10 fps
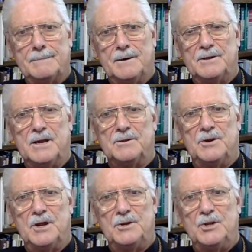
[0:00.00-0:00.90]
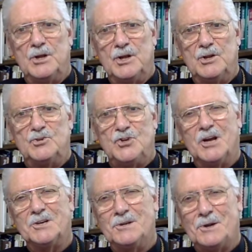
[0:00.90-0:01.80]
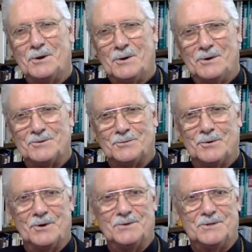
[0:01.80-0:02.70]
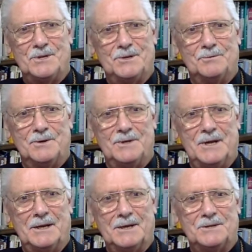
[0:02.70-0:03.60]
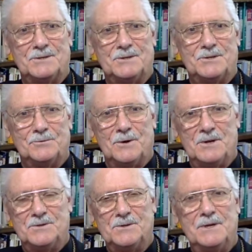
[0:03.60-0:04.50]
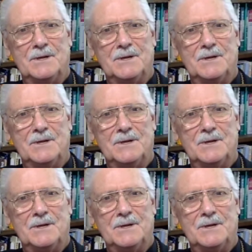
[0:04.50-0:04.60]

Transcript: On the other hand, injecting harsh words into a delicate situation